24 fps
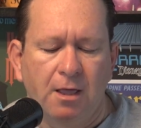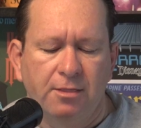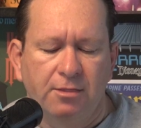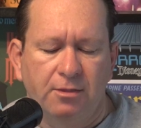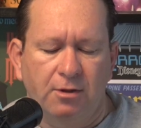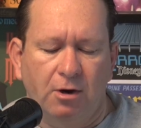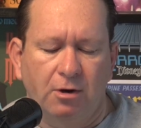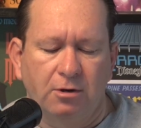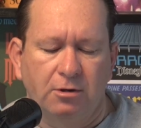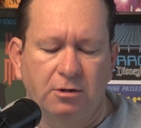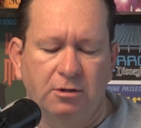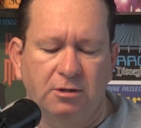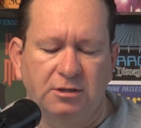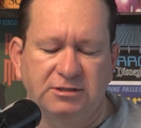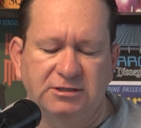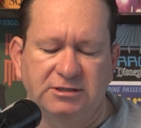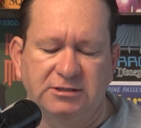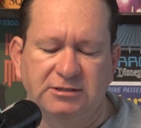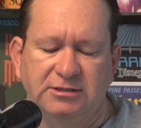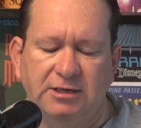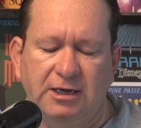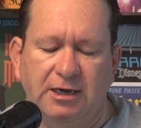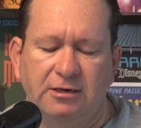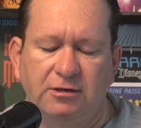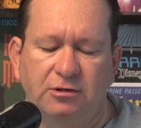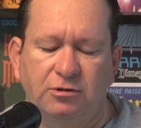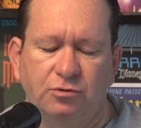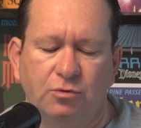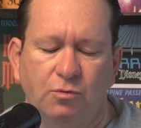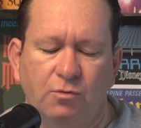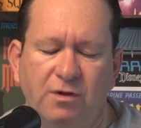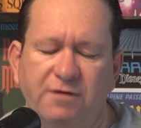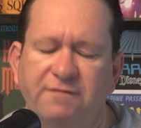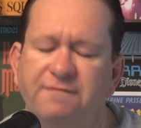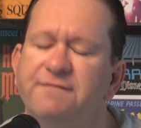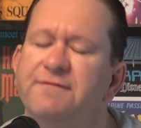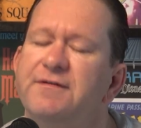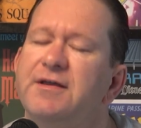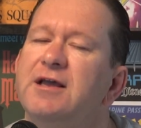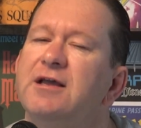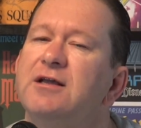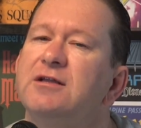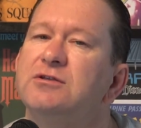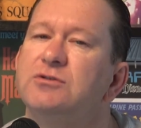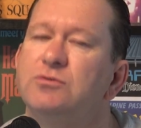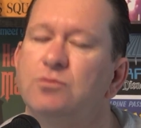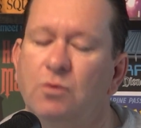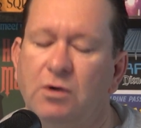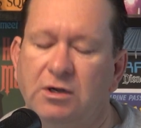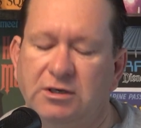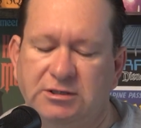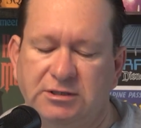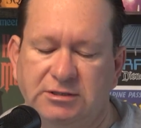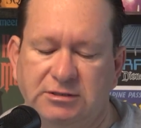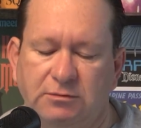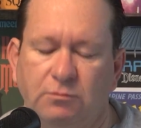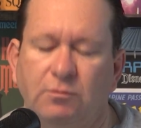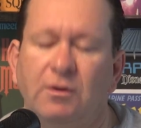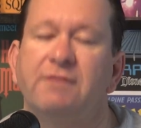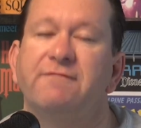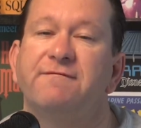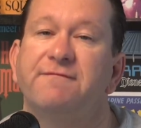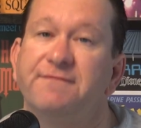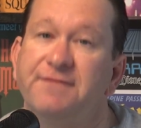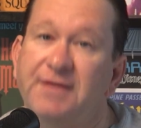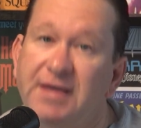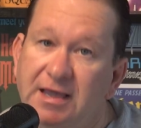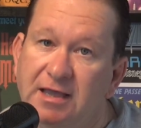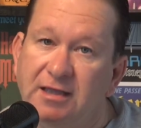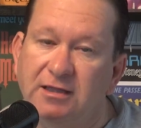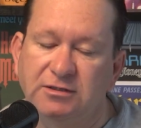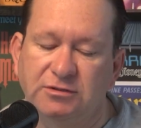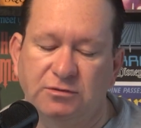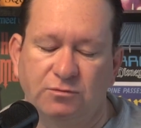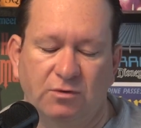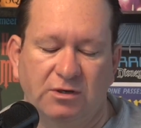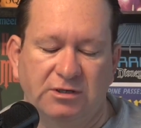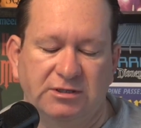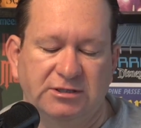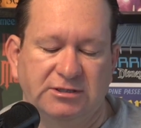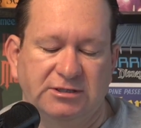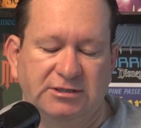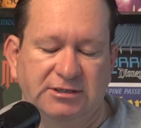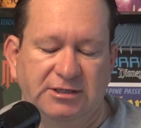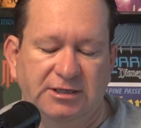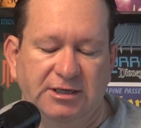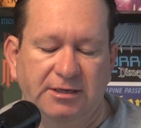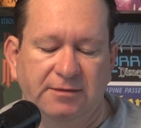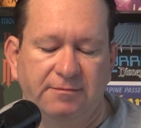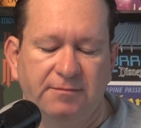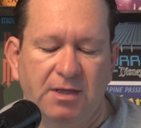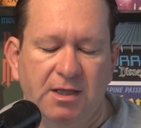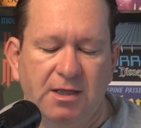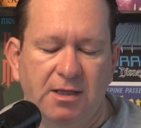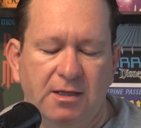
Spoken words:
The article is entitled What Fans Want to See